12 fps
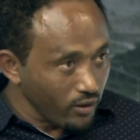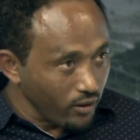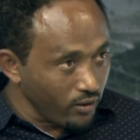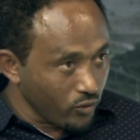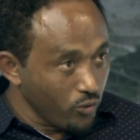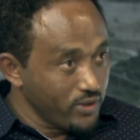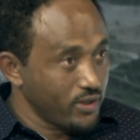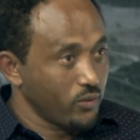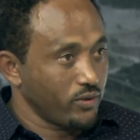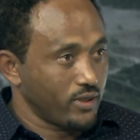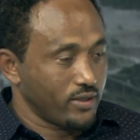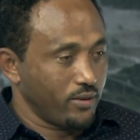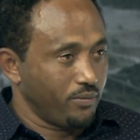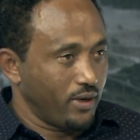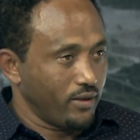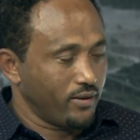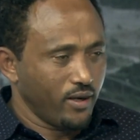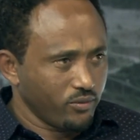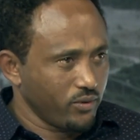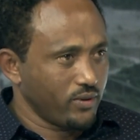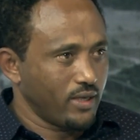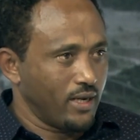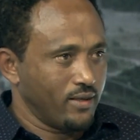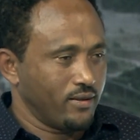domestic water supply. They have to
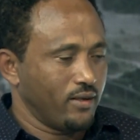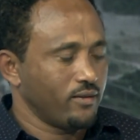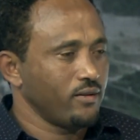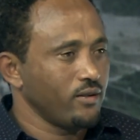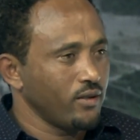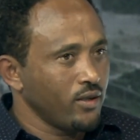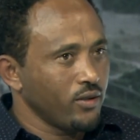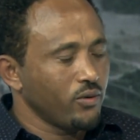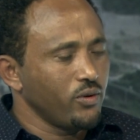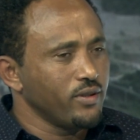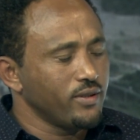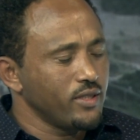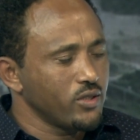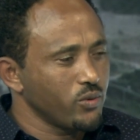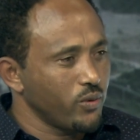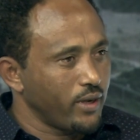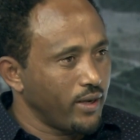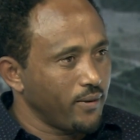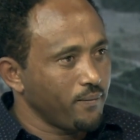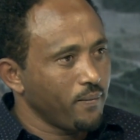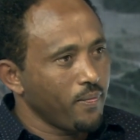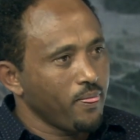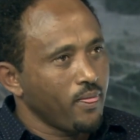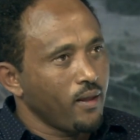utilize that. So in this way,
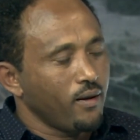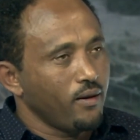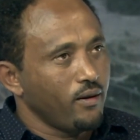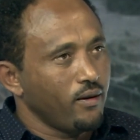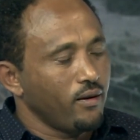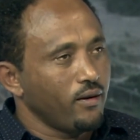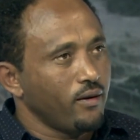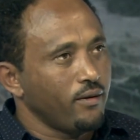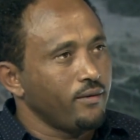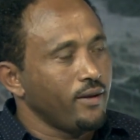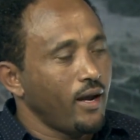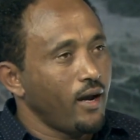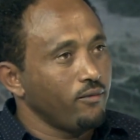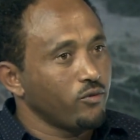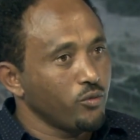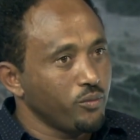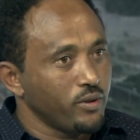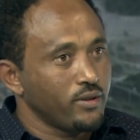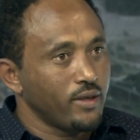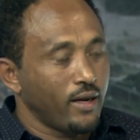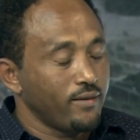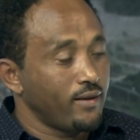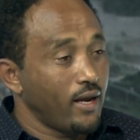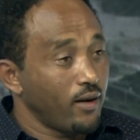they have to
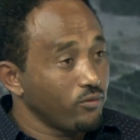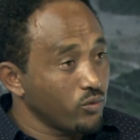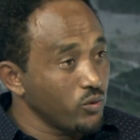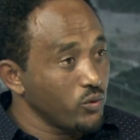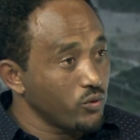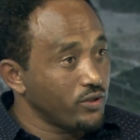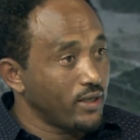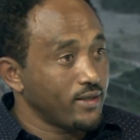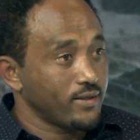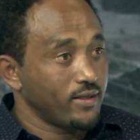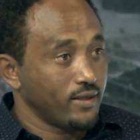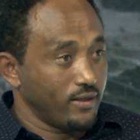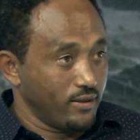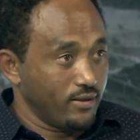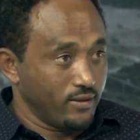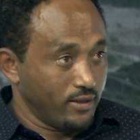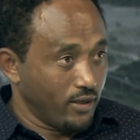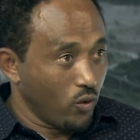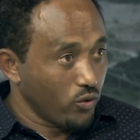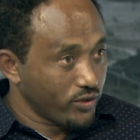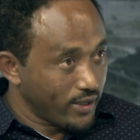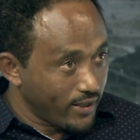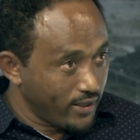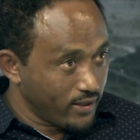use their
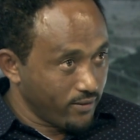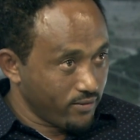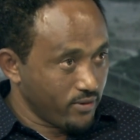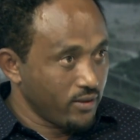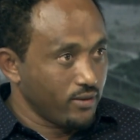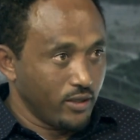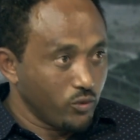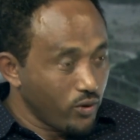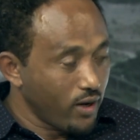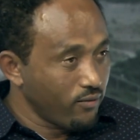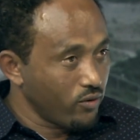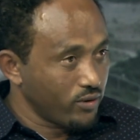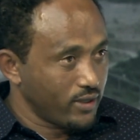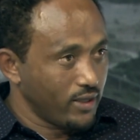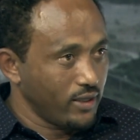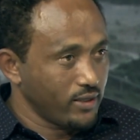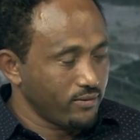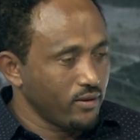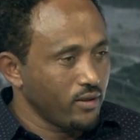alternatives. They do have alternatives.